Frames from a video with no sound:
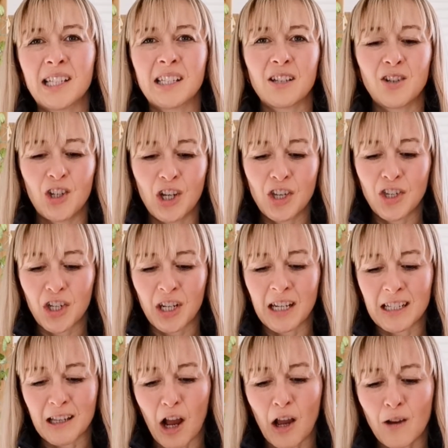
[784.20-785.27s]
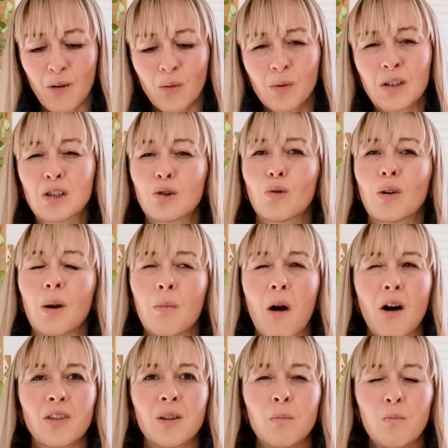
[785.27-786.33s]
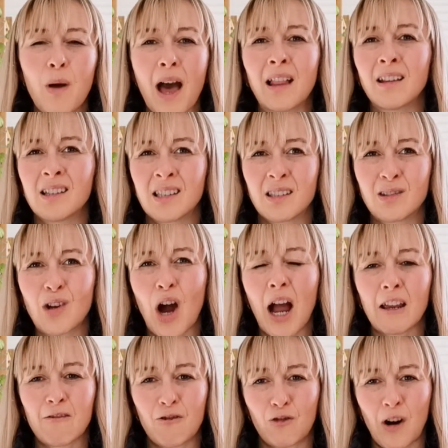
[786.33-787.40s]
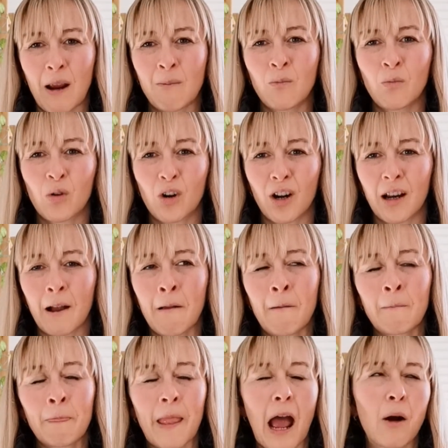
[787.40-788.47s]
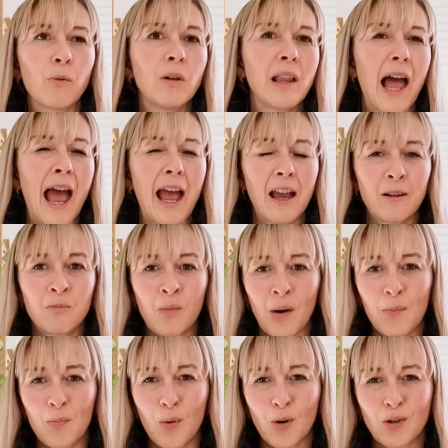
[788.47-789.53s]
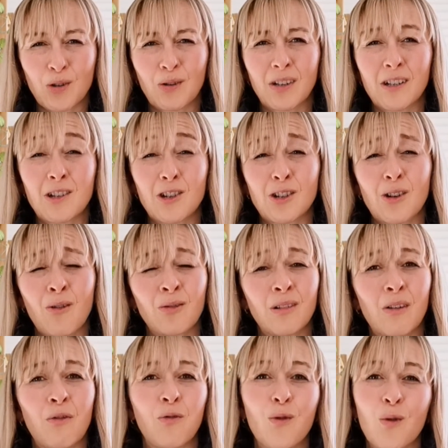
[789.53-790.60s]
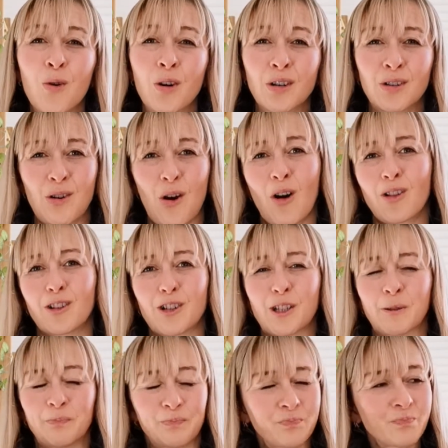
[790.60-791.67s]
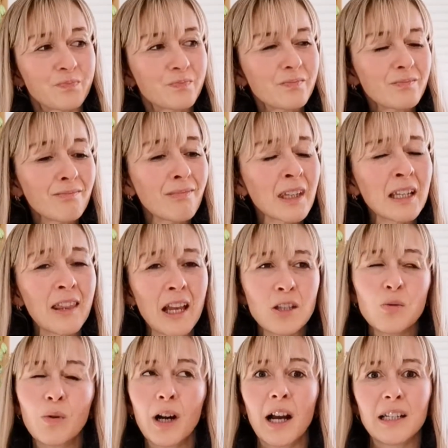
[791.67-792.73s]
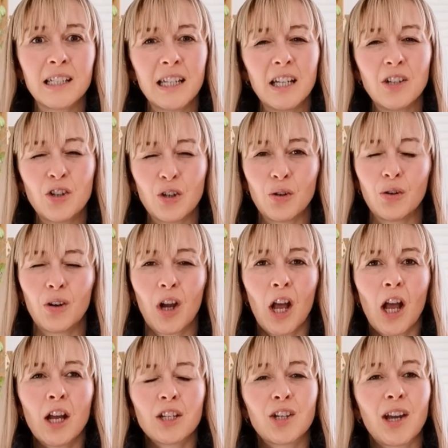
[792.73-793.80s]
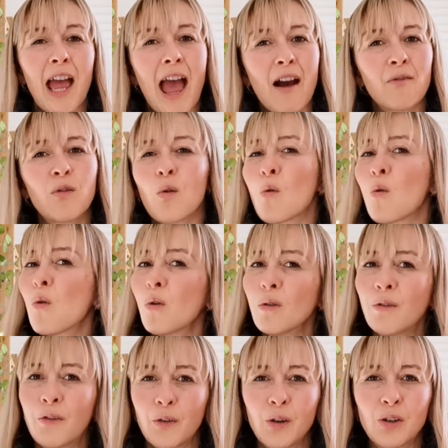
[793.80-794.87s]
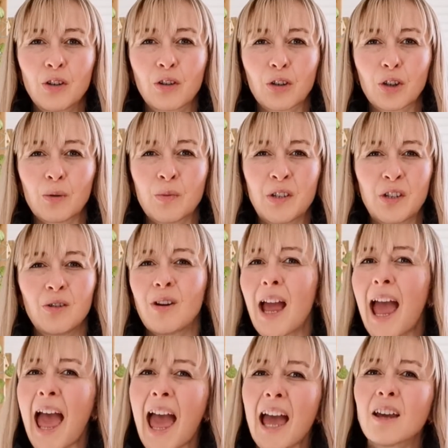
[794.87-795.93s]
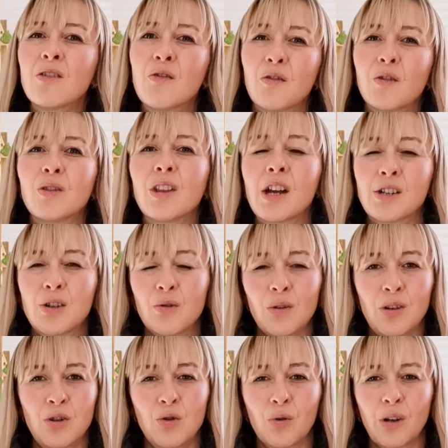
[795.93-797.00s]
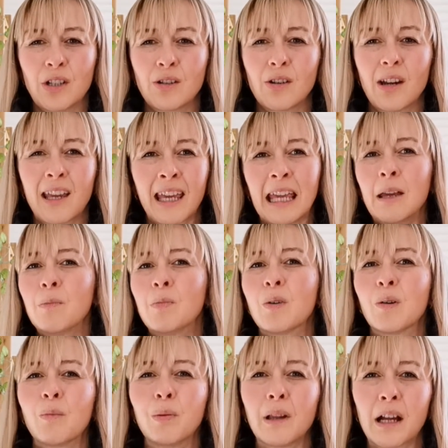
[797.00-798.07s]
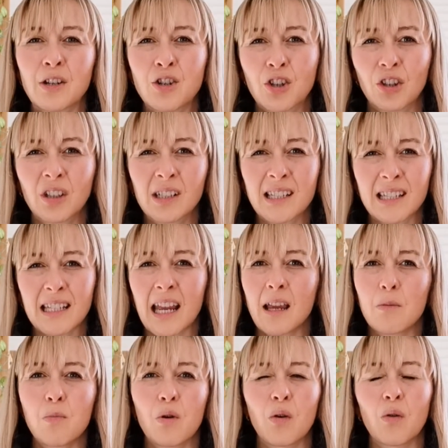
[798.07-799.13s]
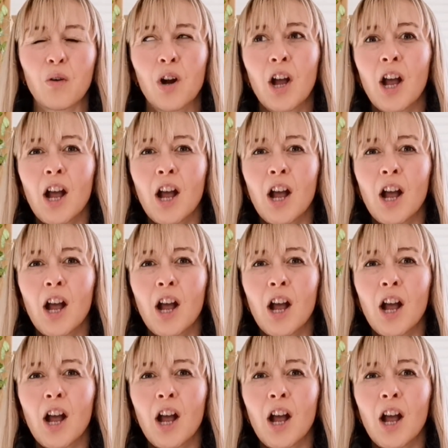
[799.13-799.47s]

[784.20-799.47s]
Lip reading: suggestion is, I always talk about the balanced diet framework. I will add my book to it. It's just only $4. That's where I teach you to have all food groups, to add food that you enjoy, to keep your blood sugar stable,